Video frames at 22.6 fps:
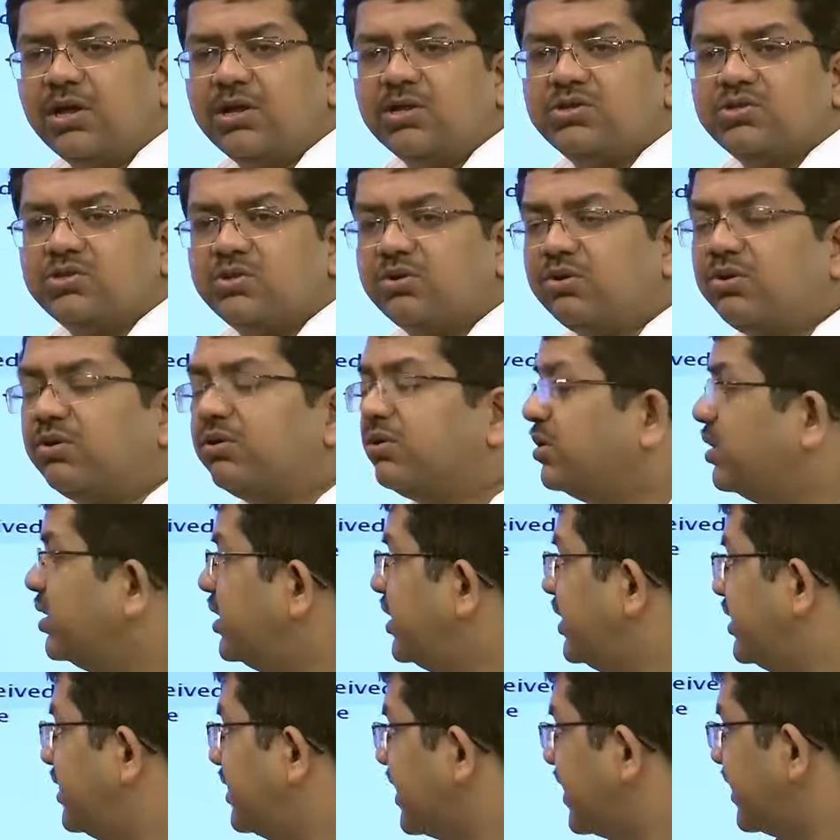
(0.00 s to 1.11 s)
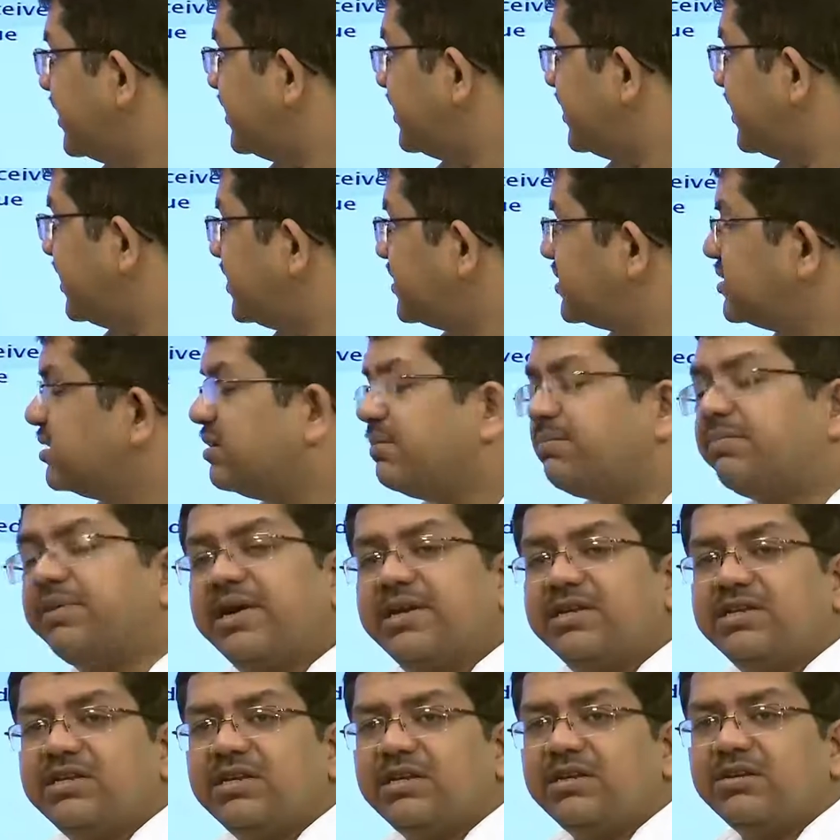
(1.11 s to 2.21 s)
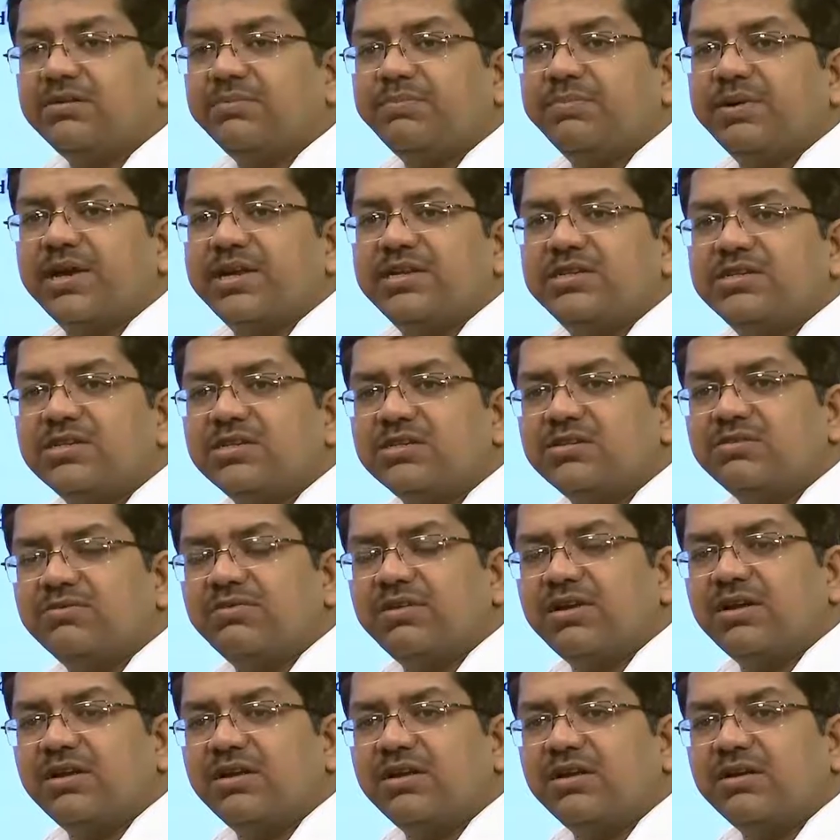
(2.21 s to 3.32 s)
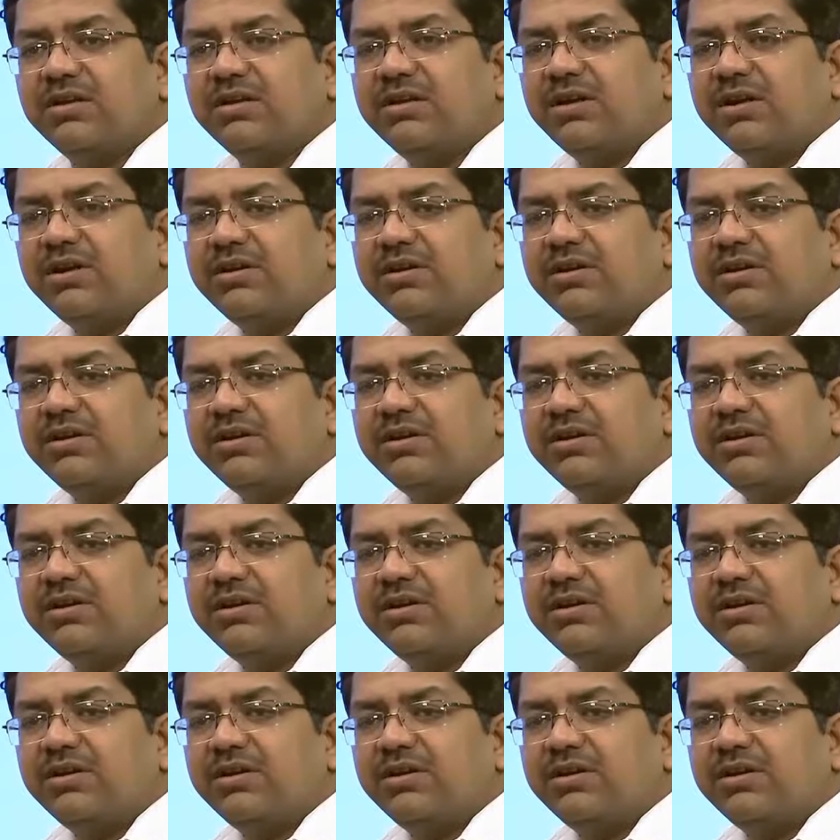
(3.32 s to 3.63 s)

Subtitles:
So, in that case prices will